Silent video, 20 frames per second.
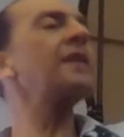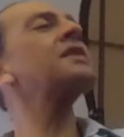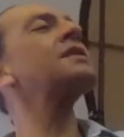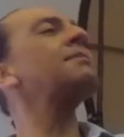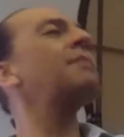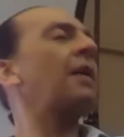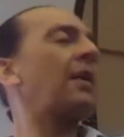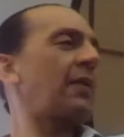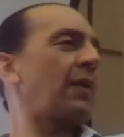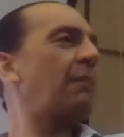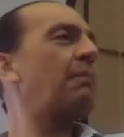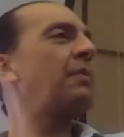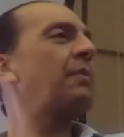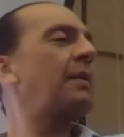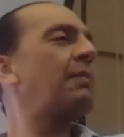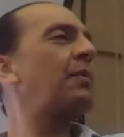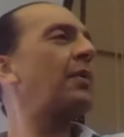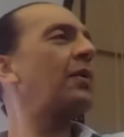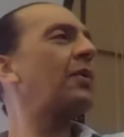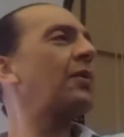about the
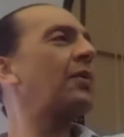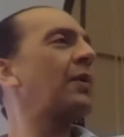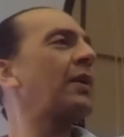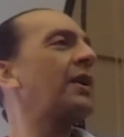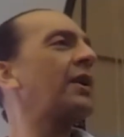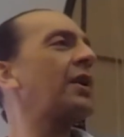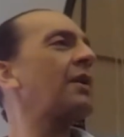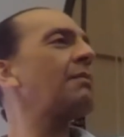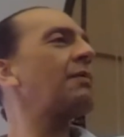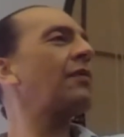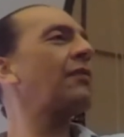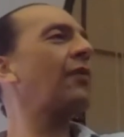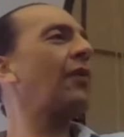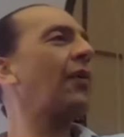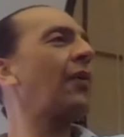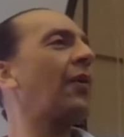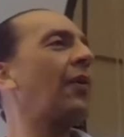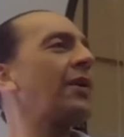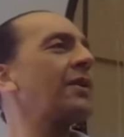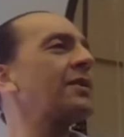people who were here
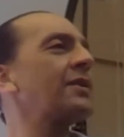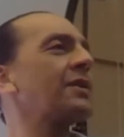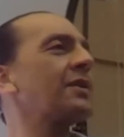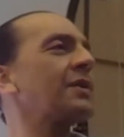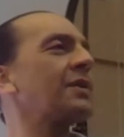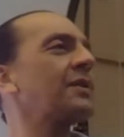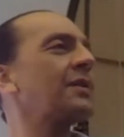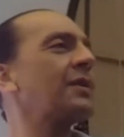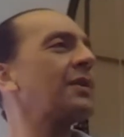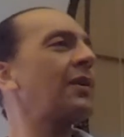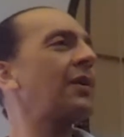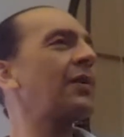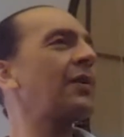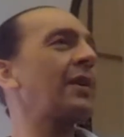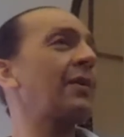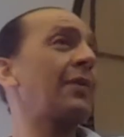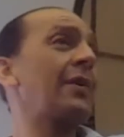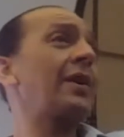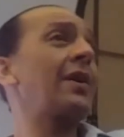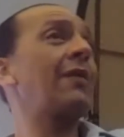before horses. They
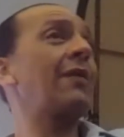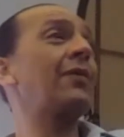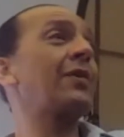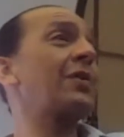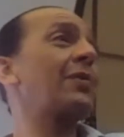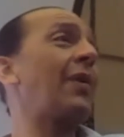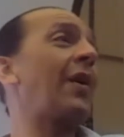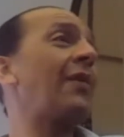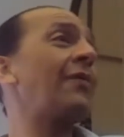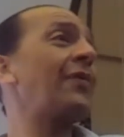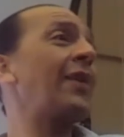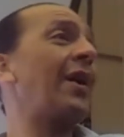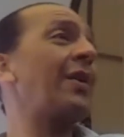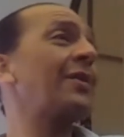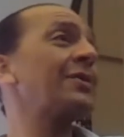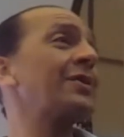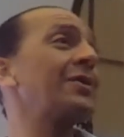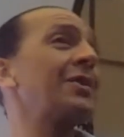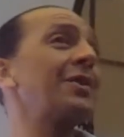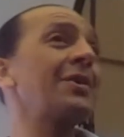were here for
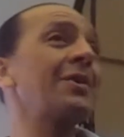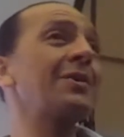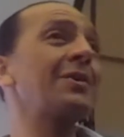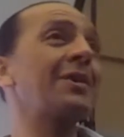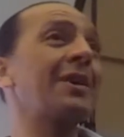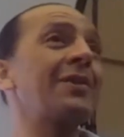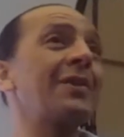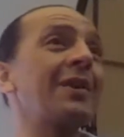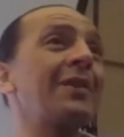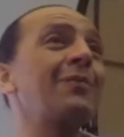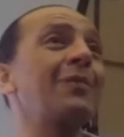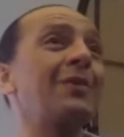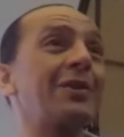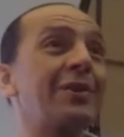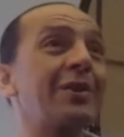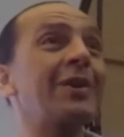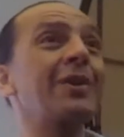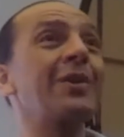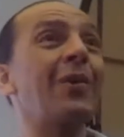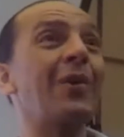12,000 years. I think we
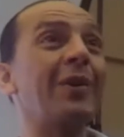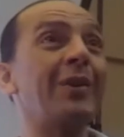should know